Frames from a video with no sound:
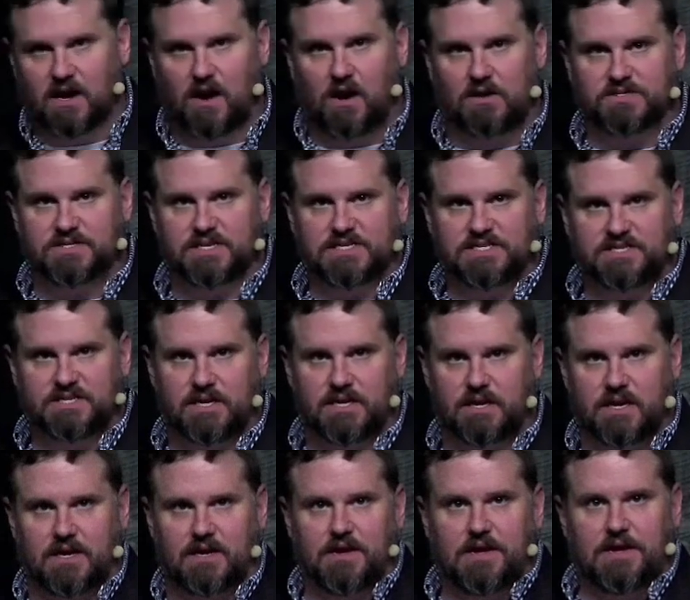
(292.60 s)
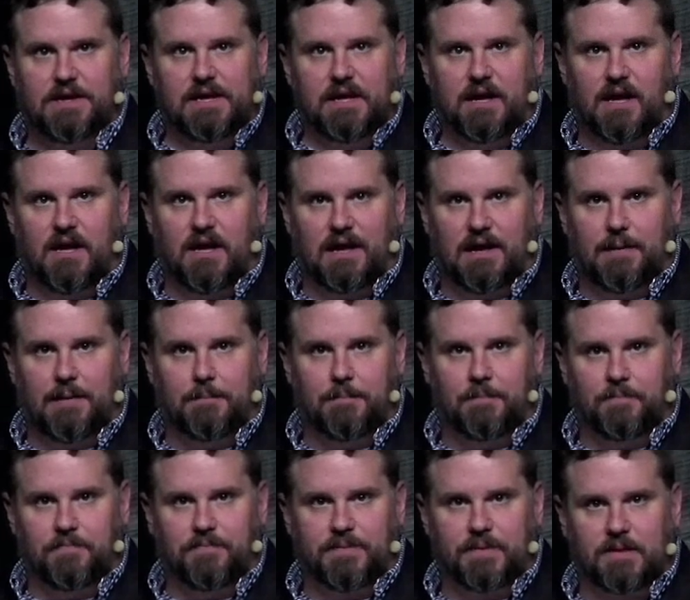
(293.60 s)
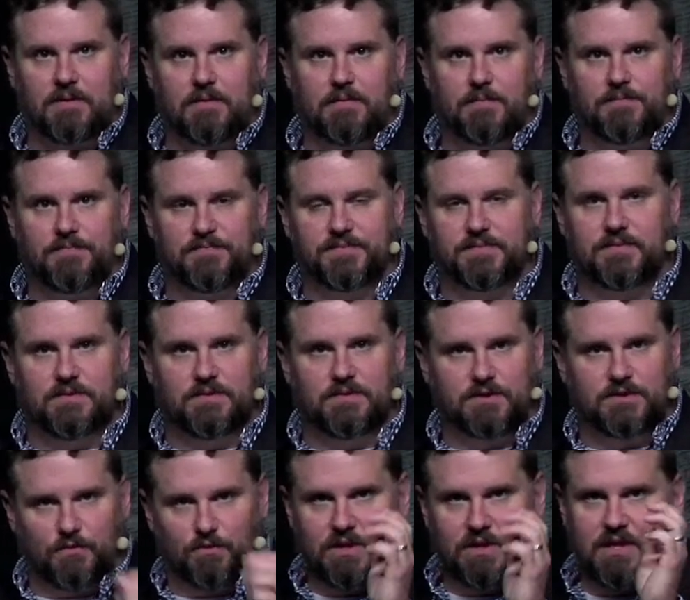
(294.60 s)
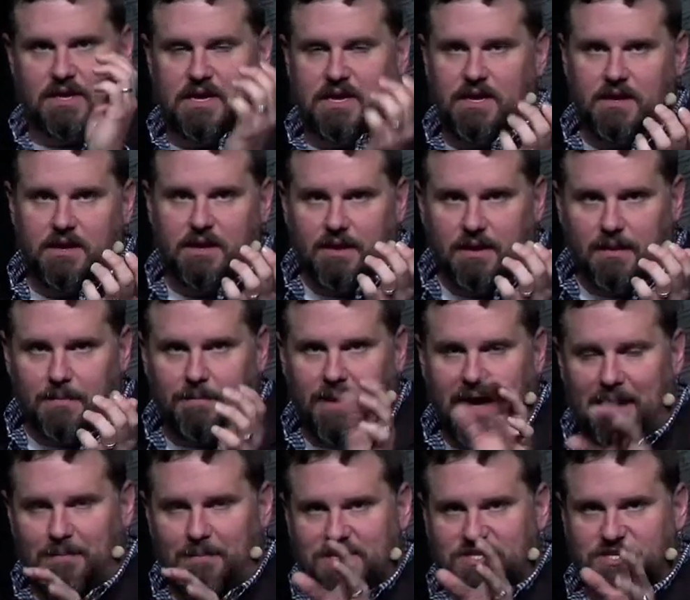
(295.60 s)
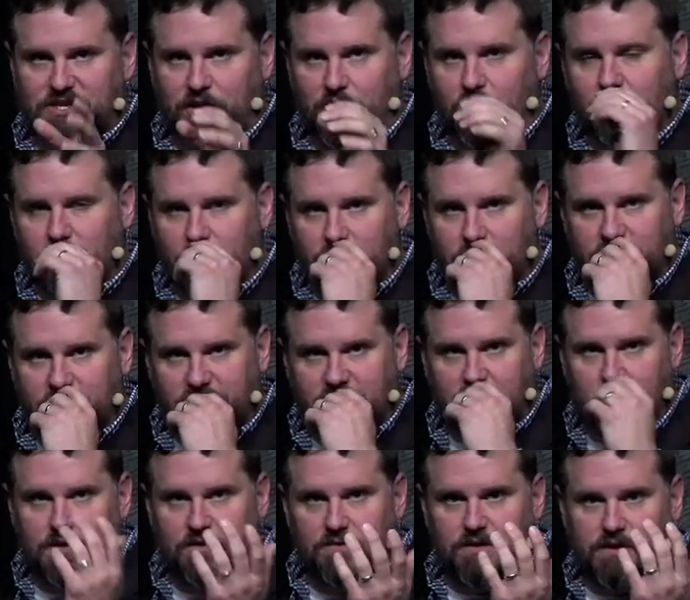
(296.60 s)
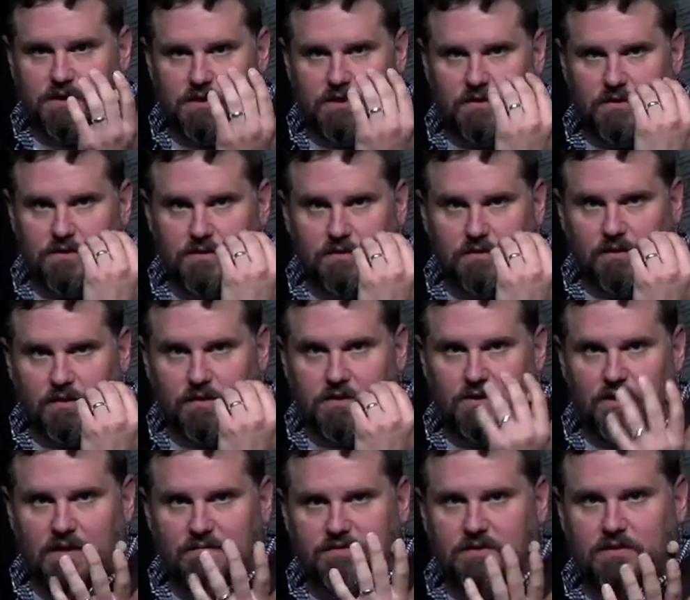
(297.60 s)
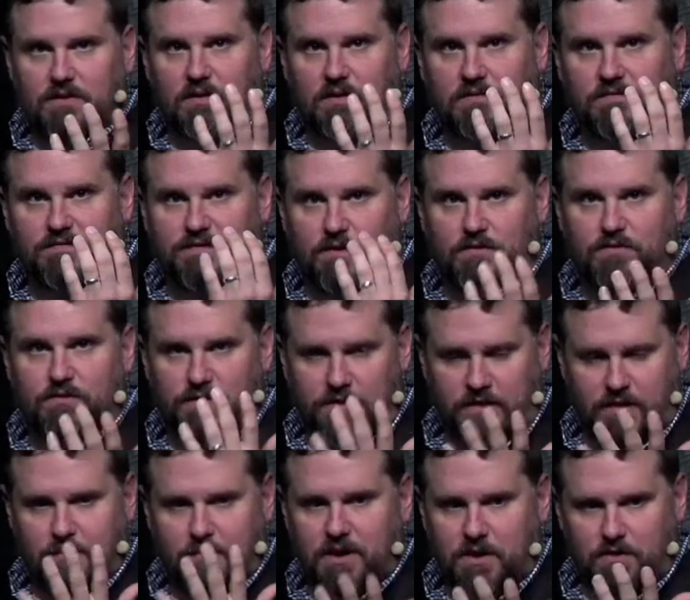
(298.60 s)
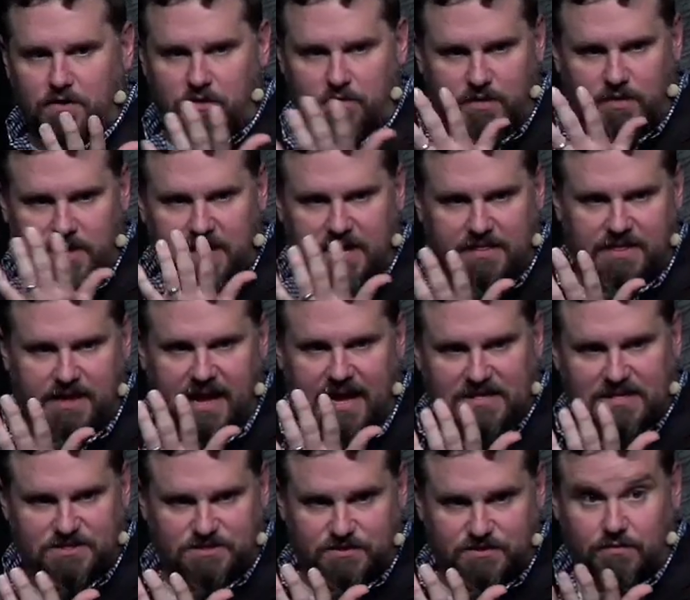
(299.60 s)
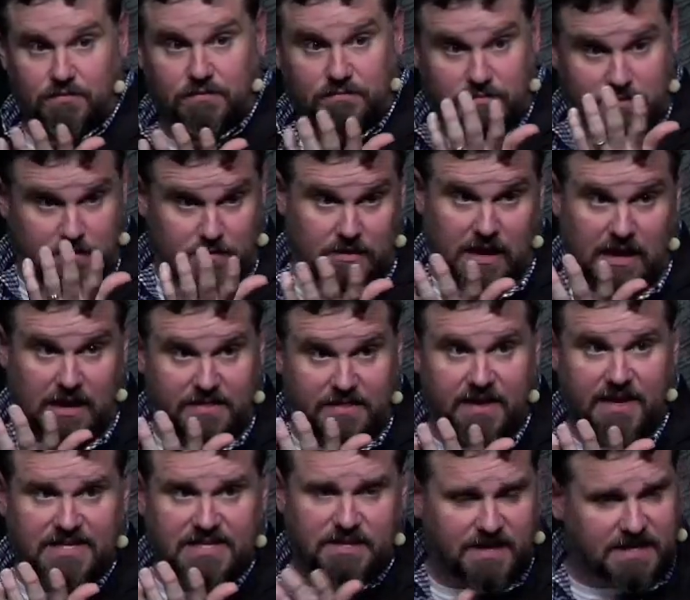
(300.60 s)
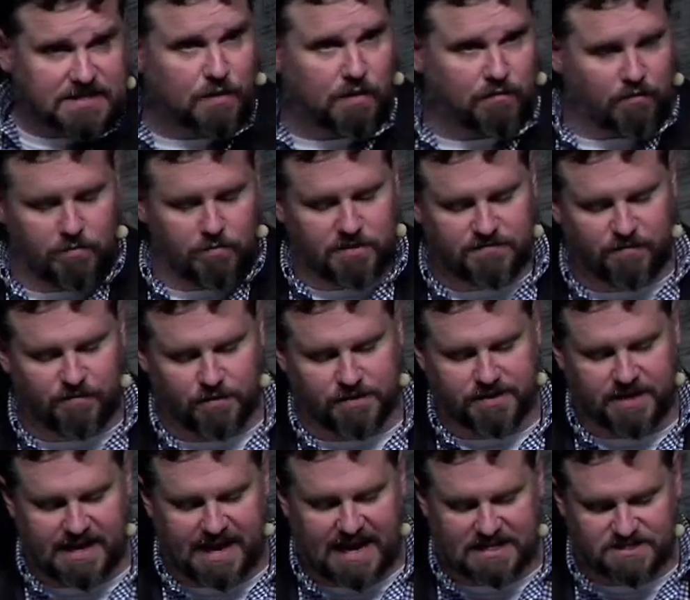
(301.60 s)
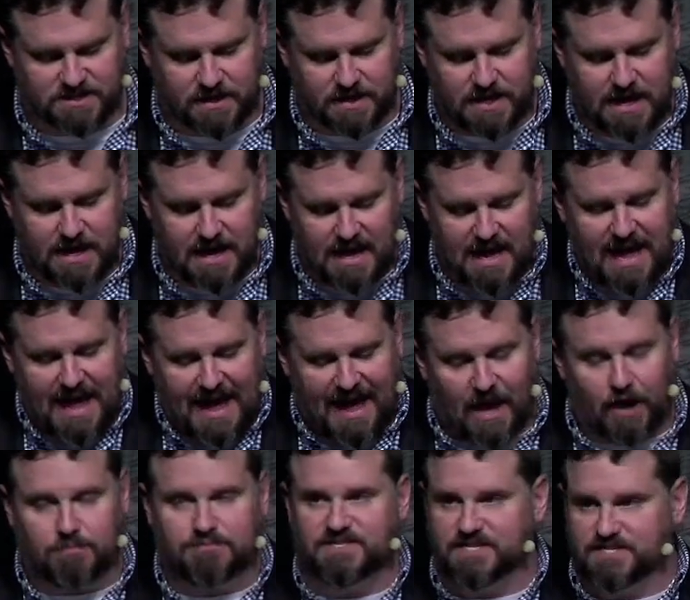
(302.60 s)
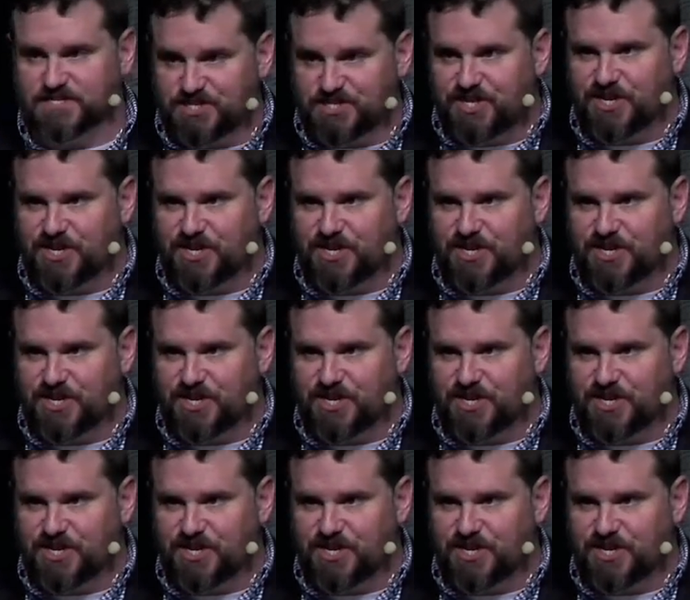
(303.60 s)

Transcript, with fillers: calls us to, um, to really, Matt mentioned earlier in his communion, you know, you, you don't have to look further than the mirror to really get the answer to, to a lot of things. And that's what Romans 14 actually helps us